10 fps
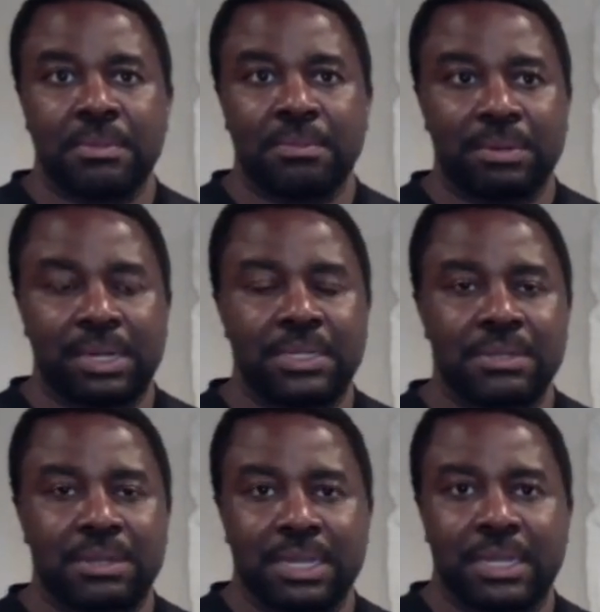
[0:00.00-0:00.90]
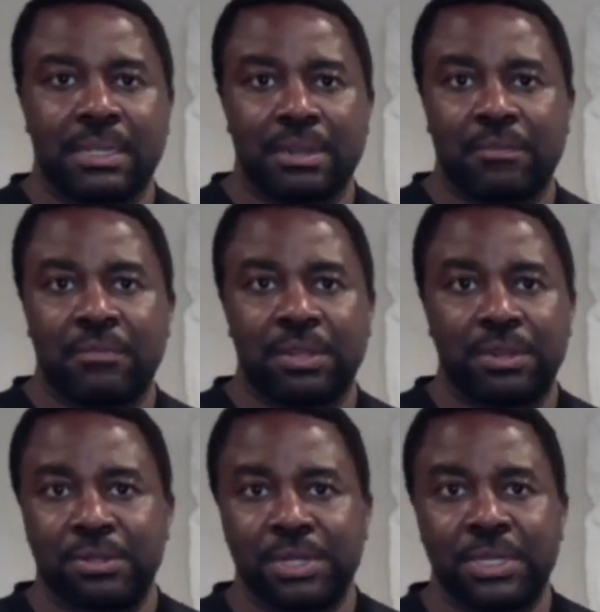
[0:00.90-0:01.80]
The brain is not getting enough of the
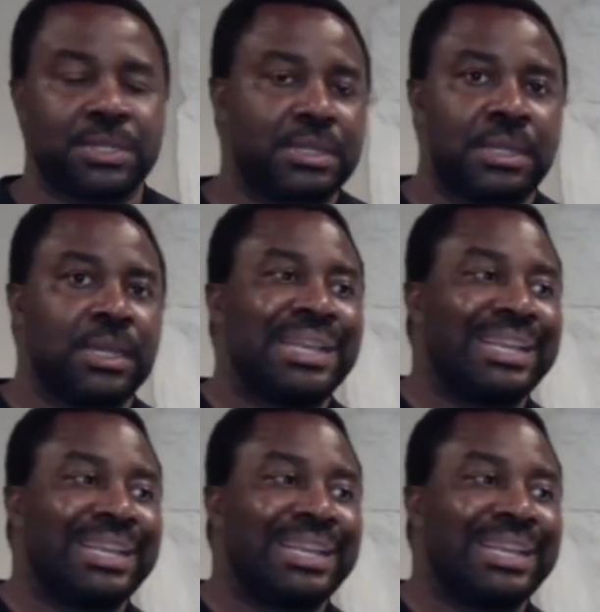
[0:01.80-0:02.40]
nutrients,